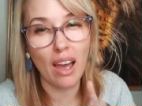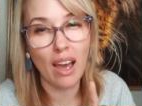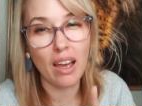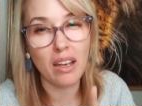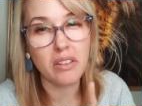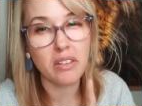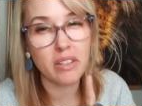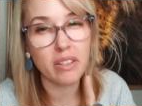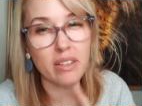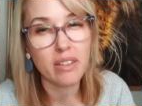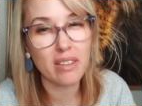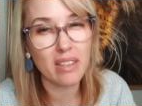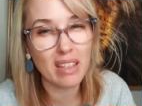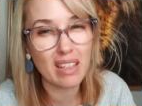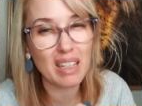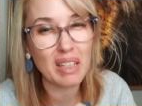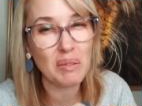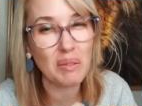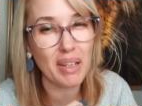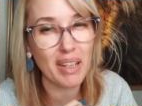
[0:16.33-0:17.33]
I actually
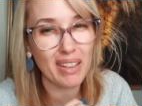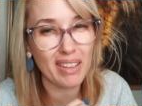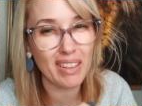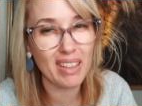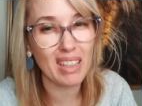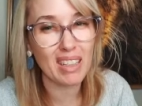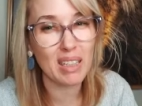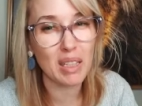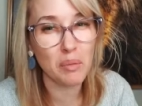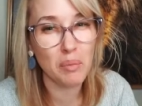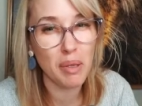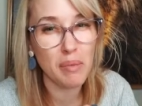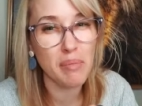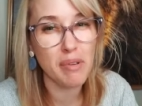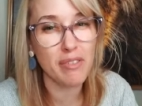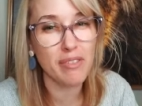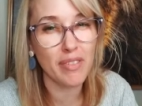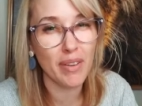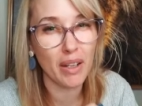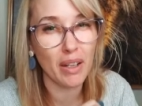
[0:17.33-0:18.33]
think we're going to get a little
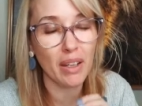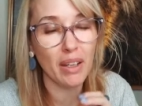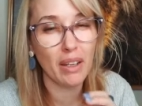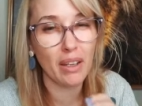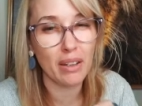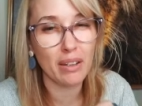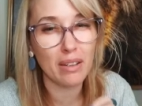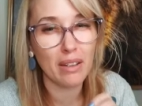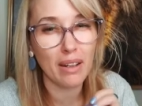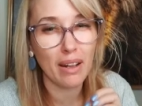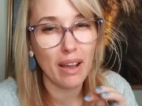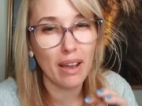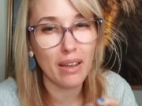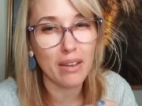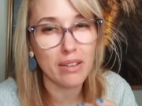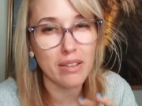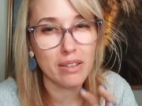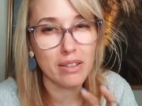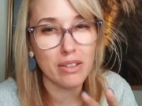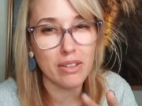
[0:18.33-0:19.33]
bit prophetic here
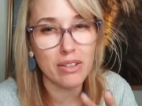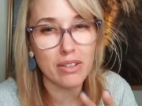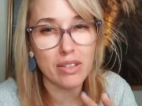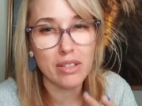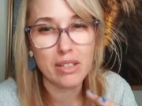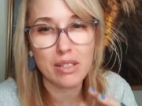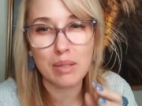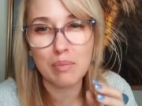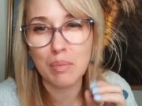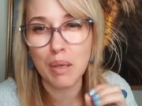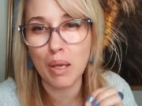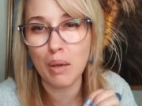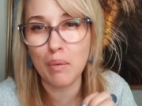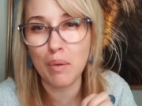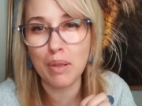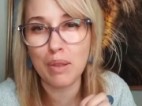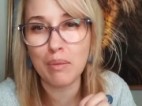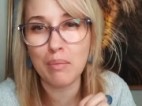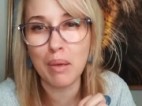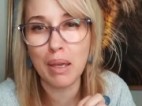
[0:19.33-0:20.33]
today, so just
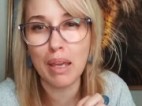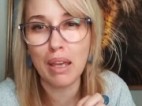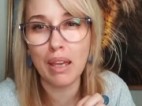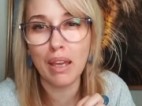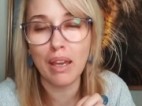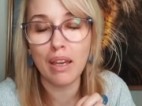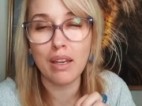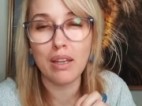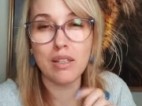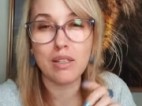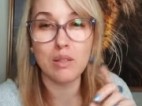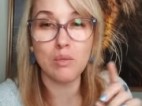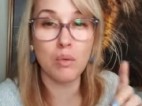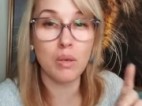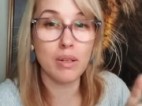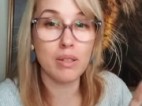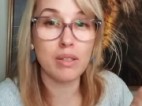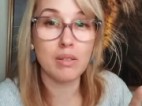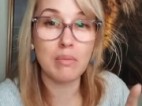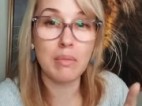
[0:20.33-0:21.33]
bear with me.
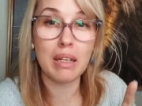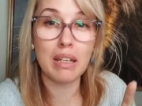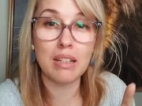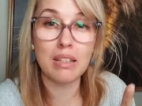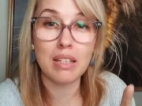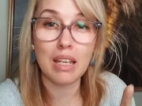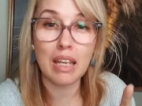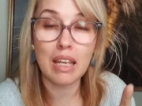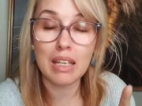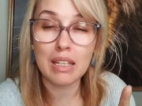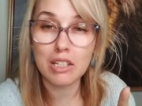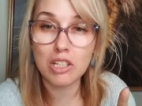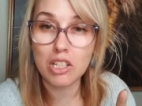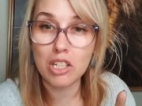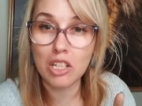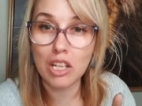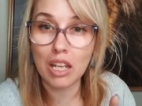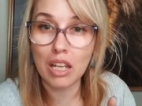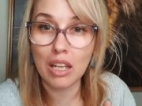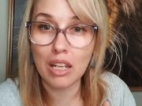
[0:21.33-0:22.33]
So, what is a mini
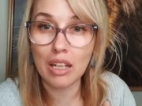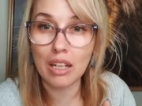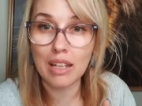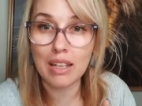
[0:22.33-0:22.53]
teach?